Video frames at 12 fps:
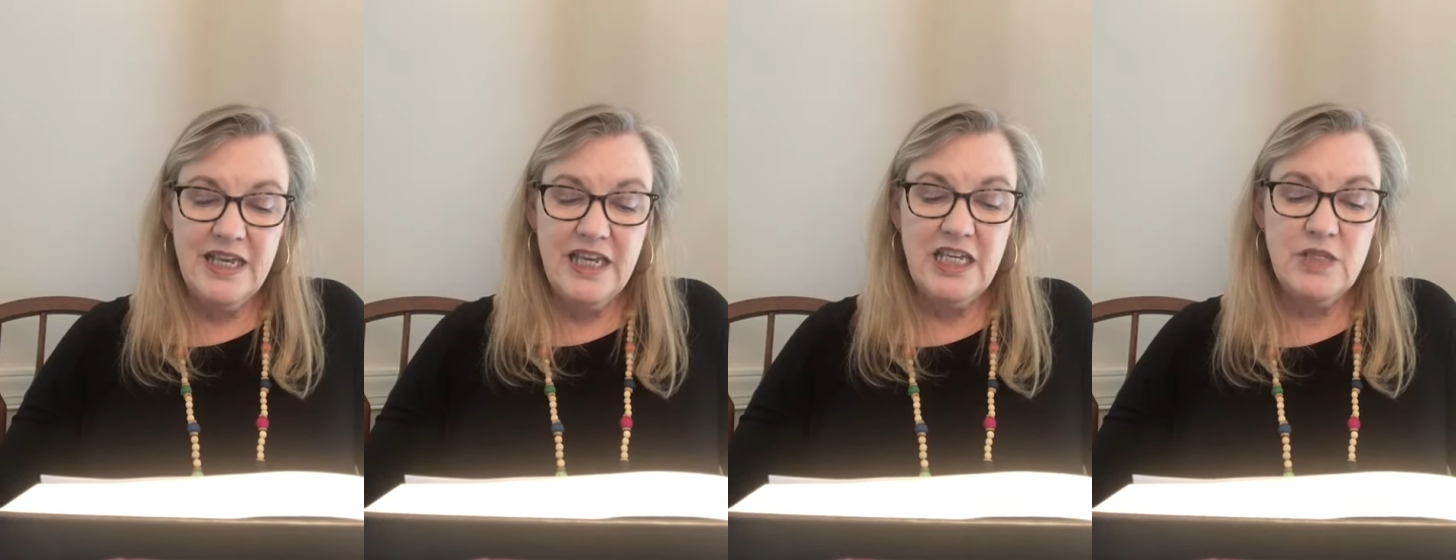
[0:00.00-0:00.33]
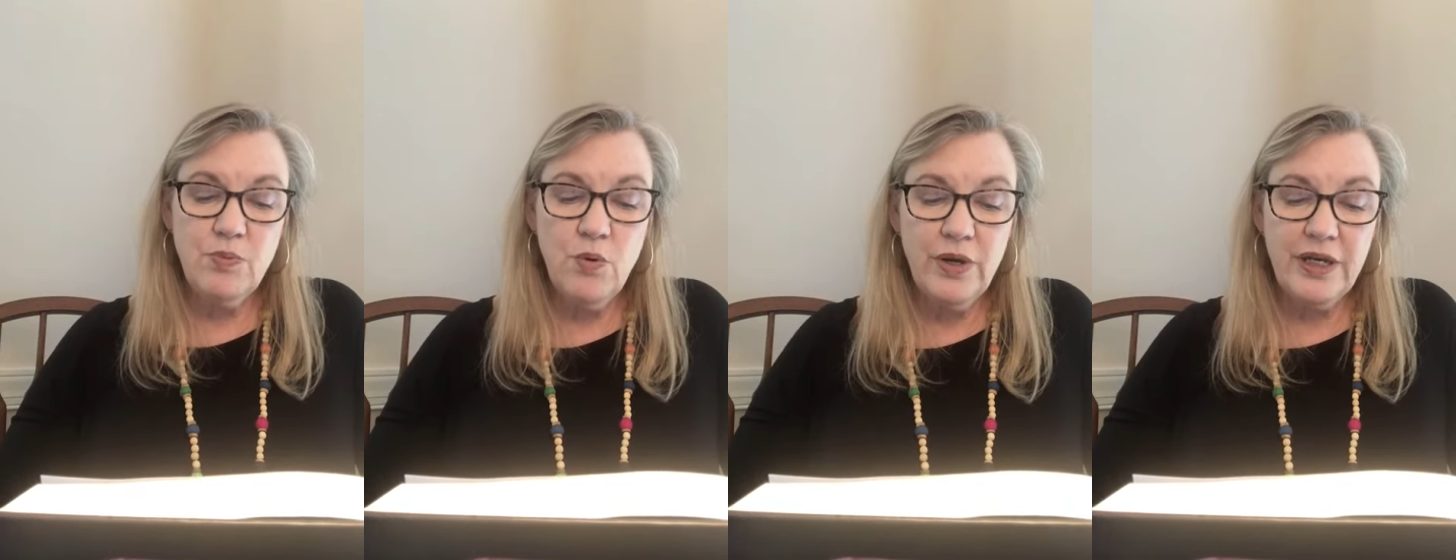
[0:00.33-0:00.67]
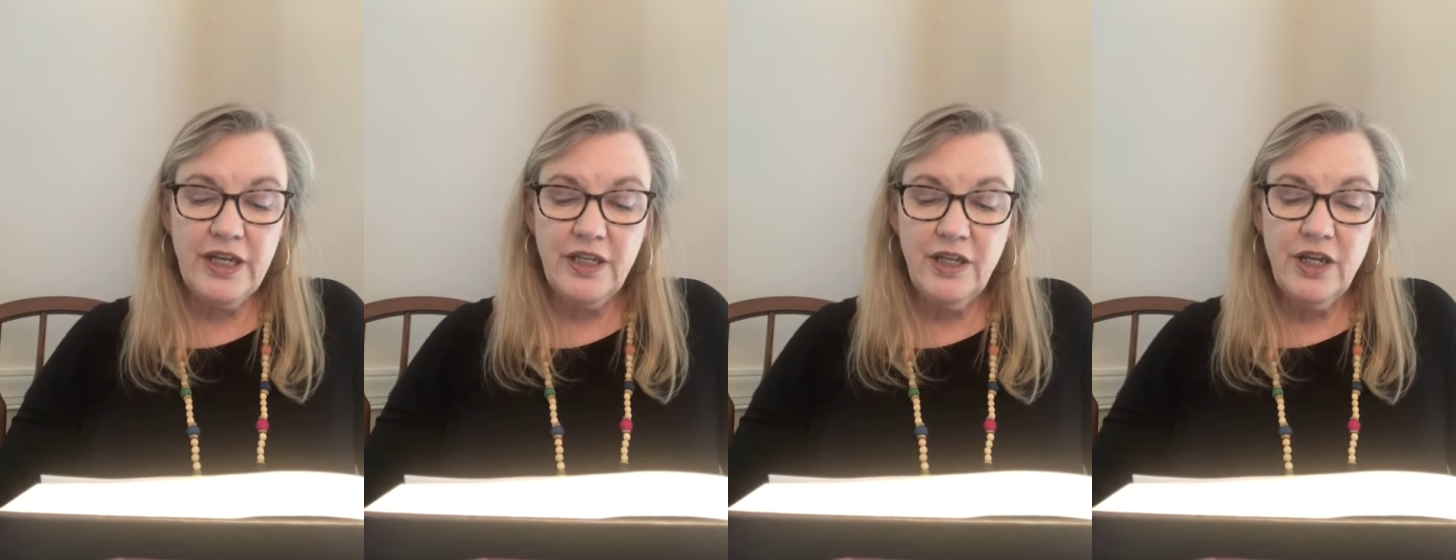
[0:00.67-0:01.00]
He's
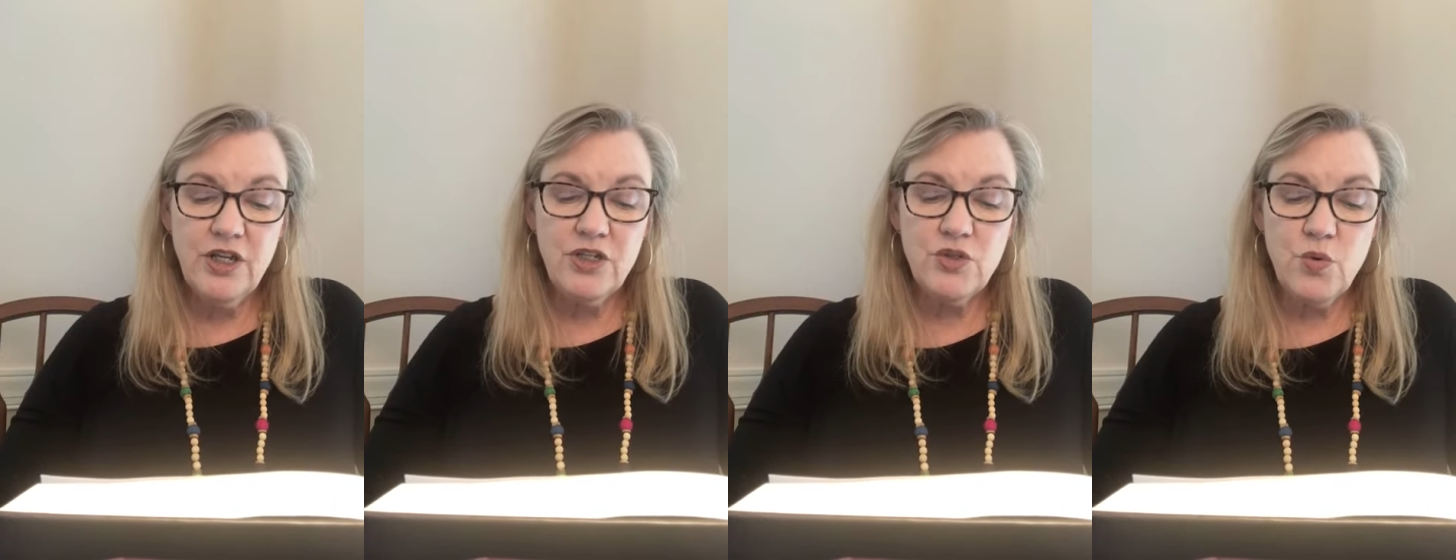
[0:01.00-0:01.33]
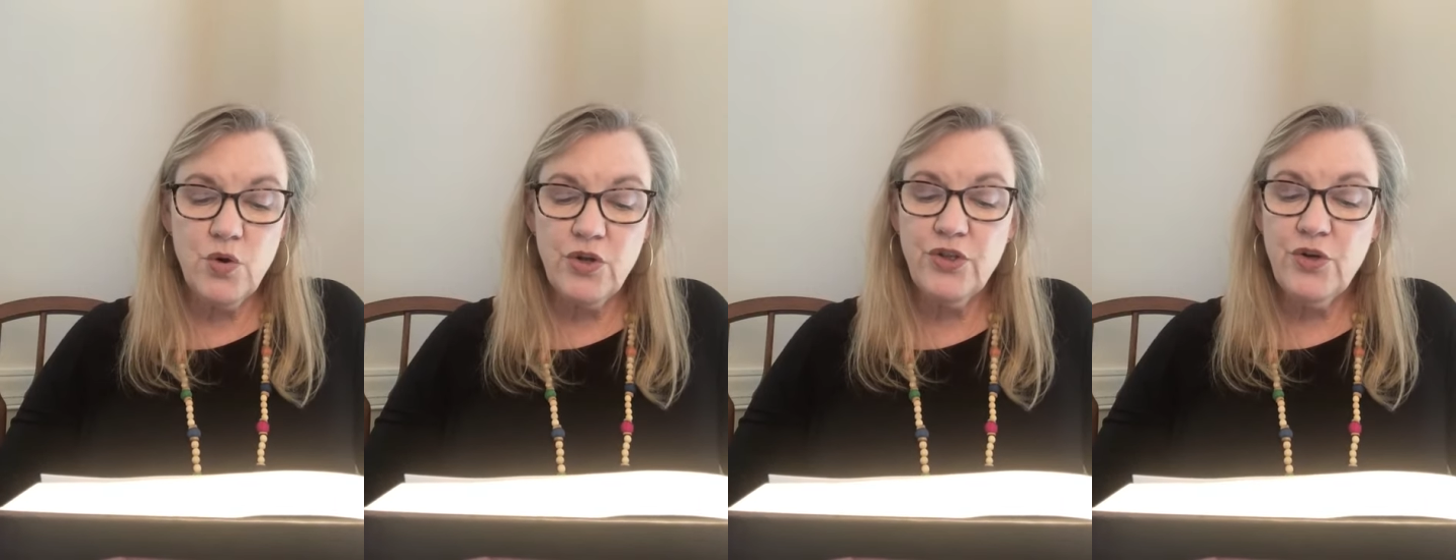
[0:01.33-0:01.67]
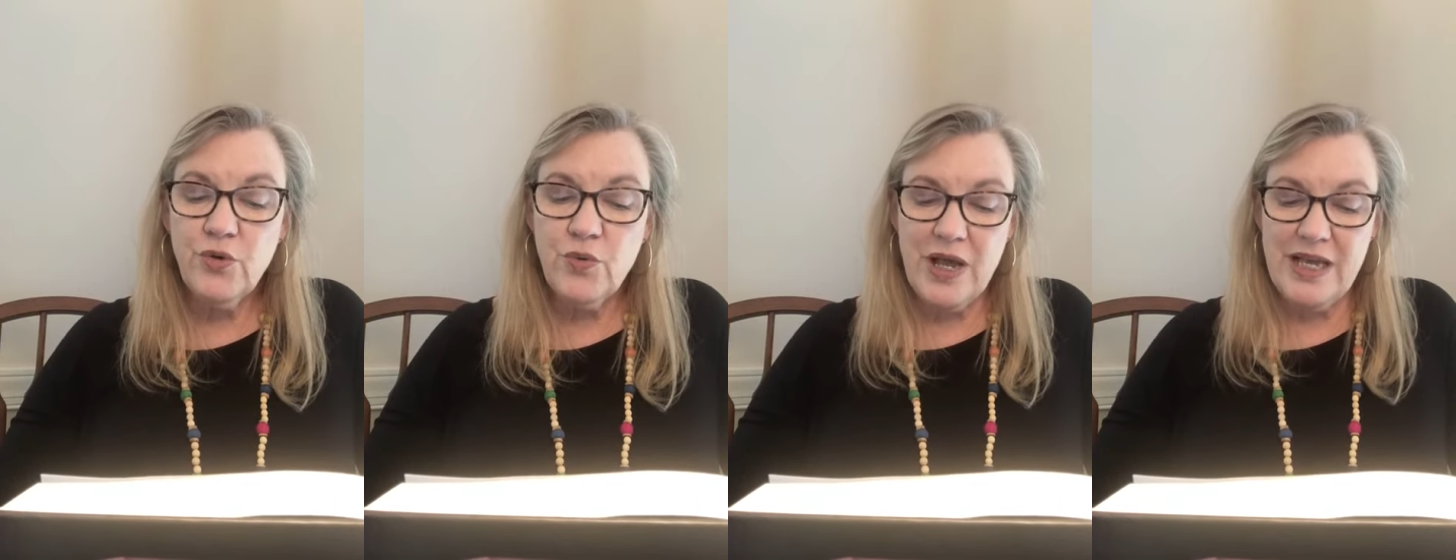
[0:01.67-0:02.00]
pointing toward the
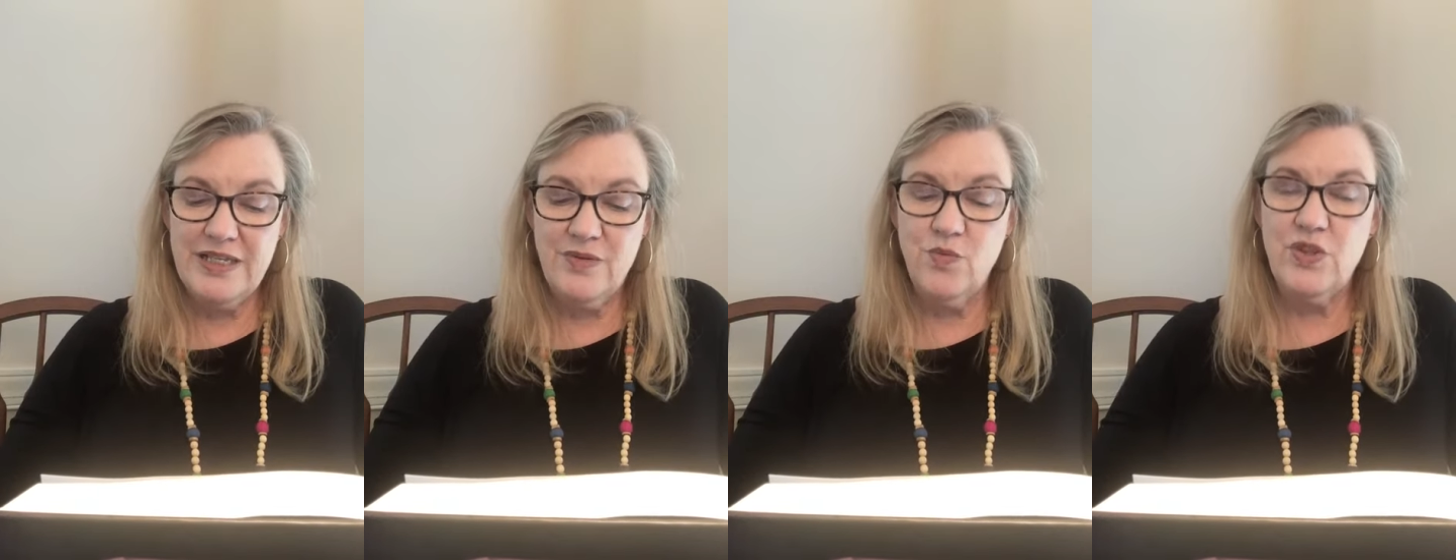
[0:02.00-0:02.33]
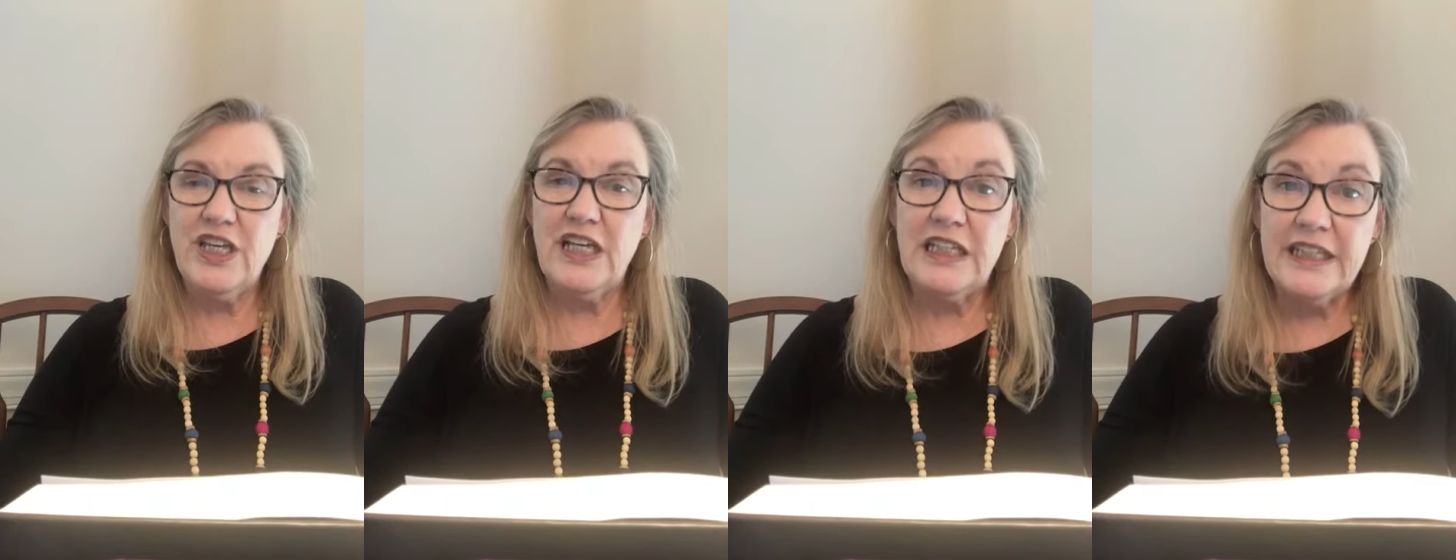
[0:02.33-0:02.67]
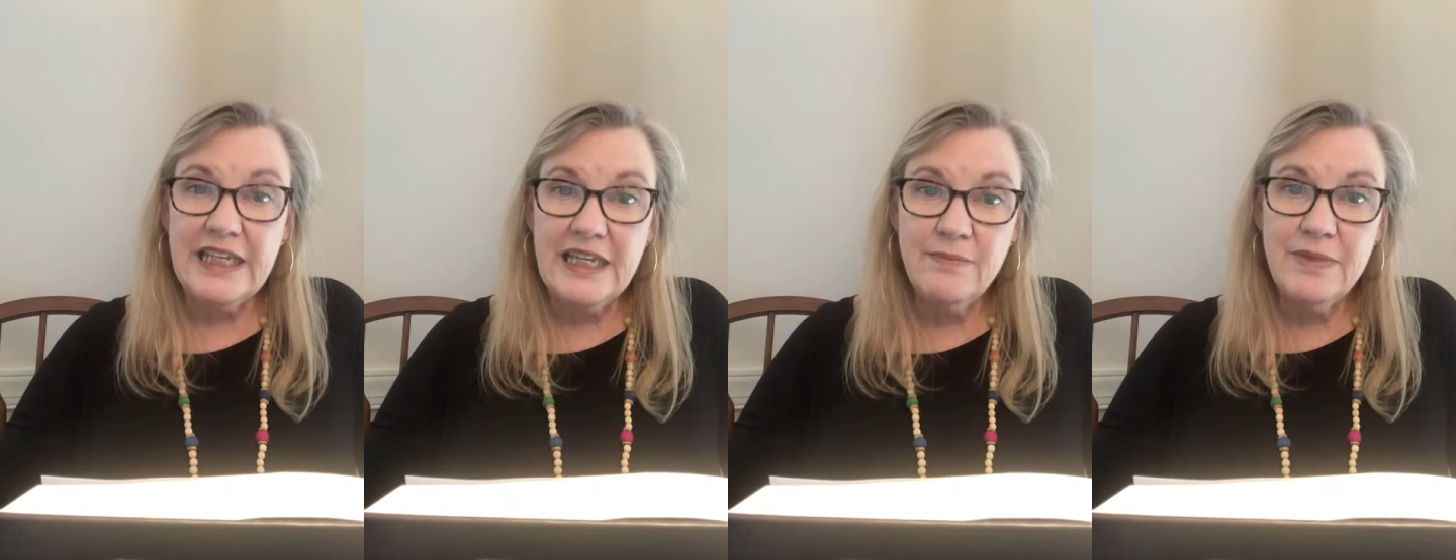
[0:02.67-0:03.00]
horizon with a
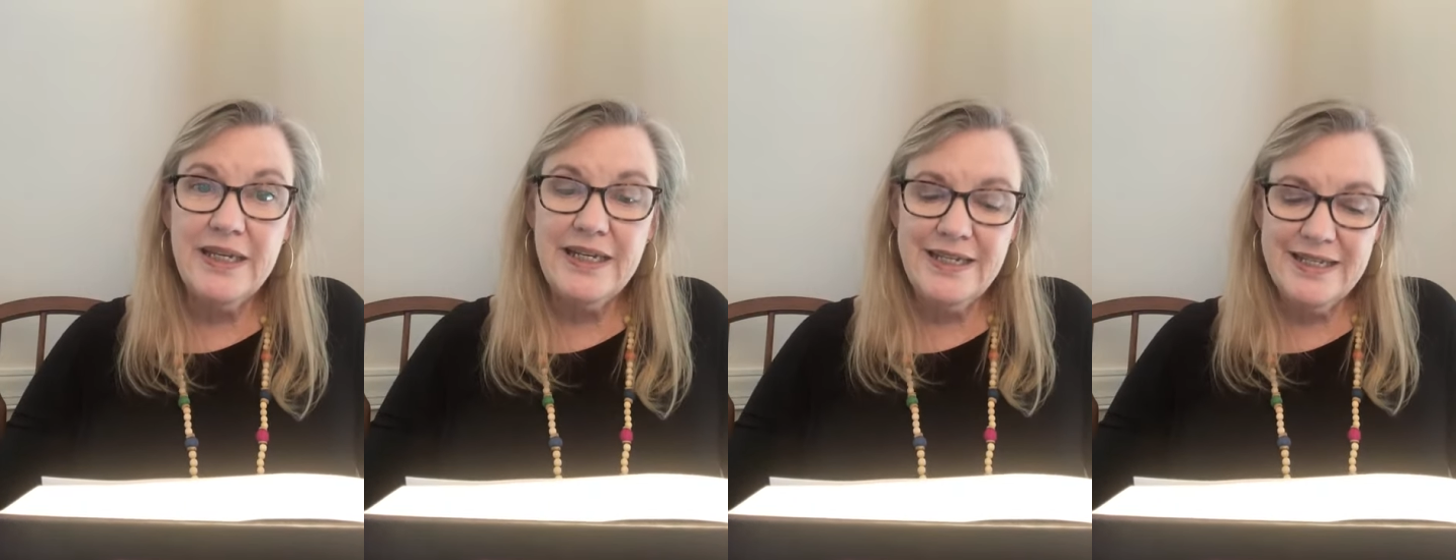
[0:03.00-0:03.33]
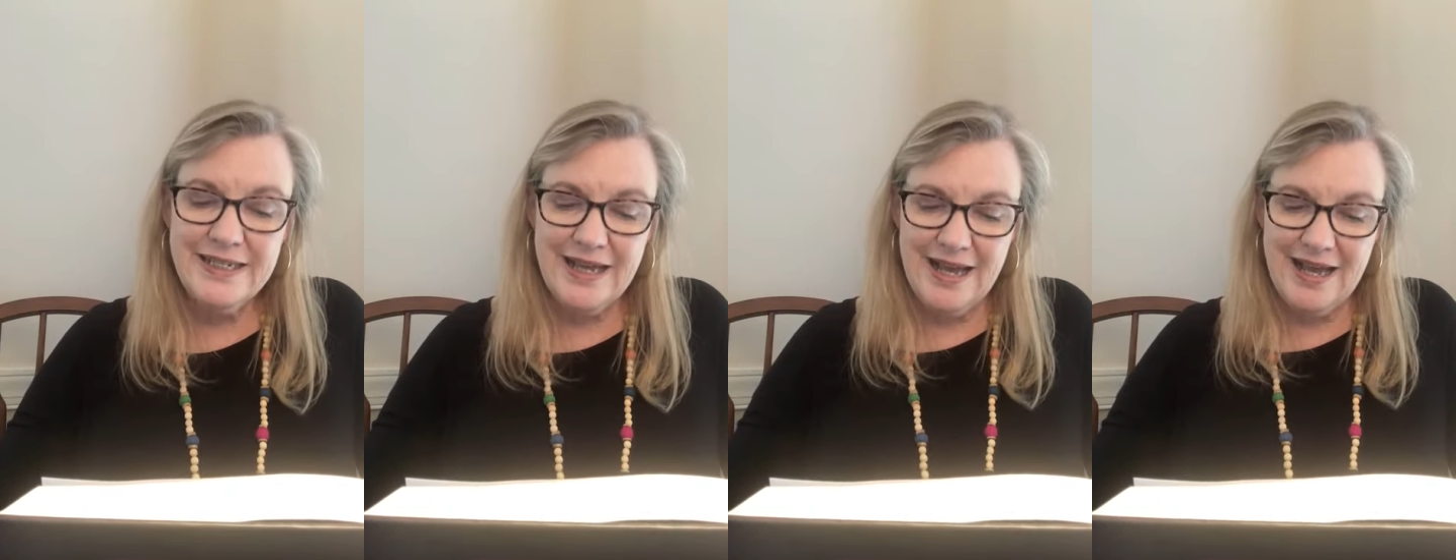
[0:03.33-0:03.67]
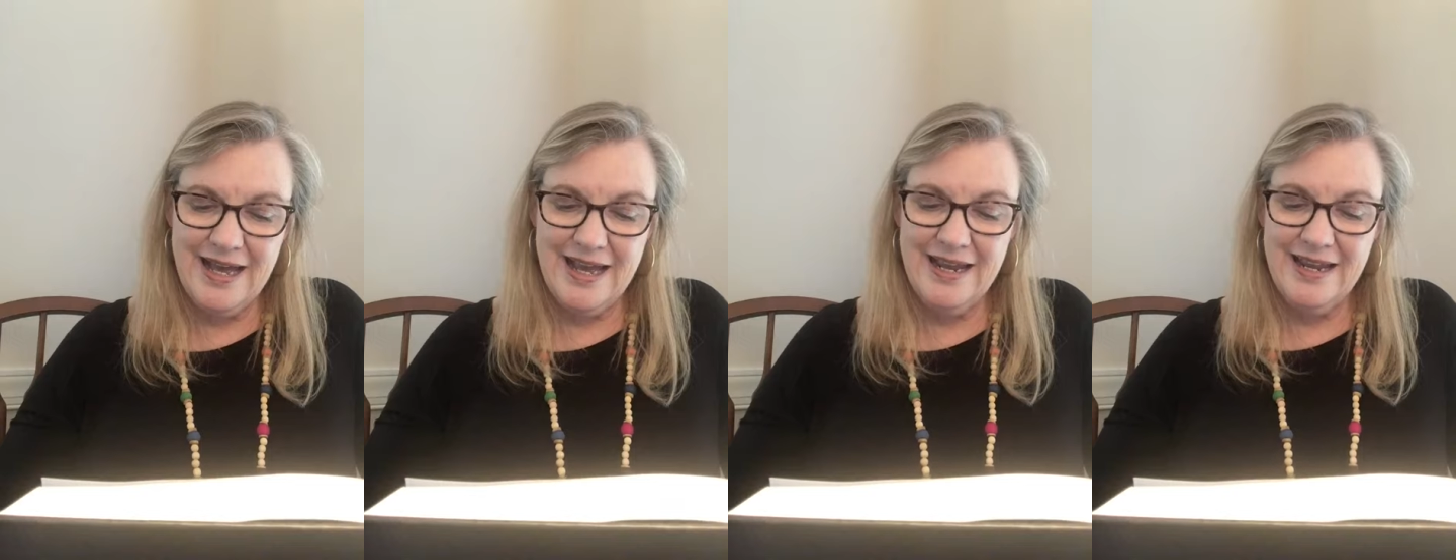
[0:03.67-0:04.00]
gleam in his
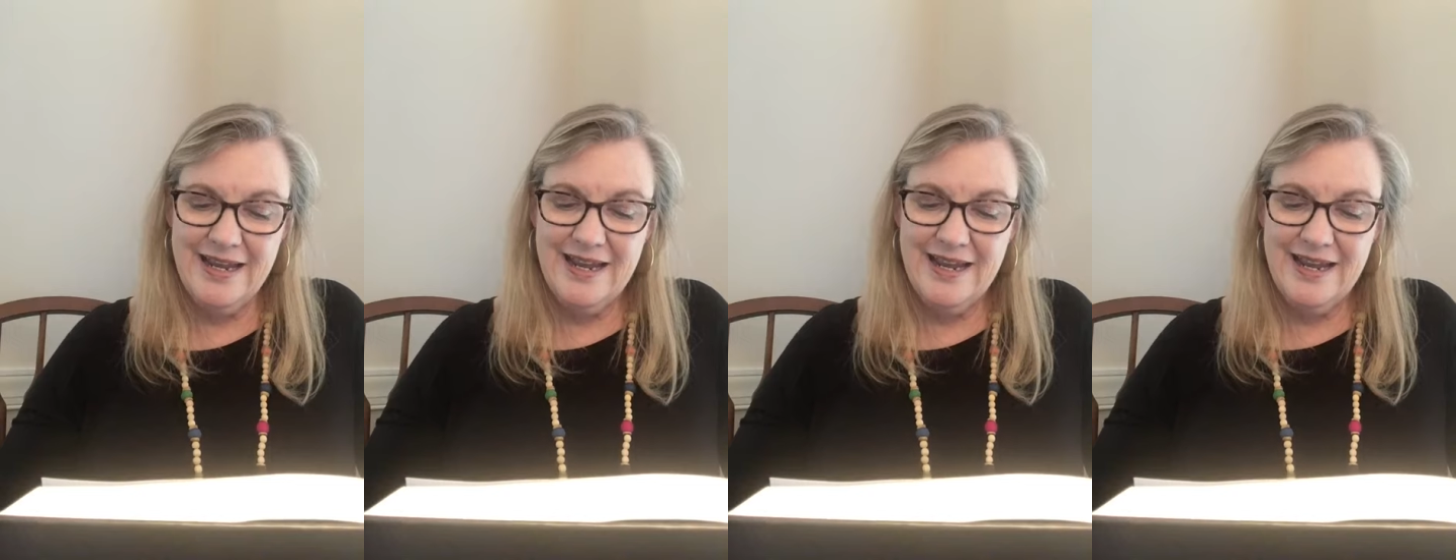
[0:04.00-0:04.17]
eye,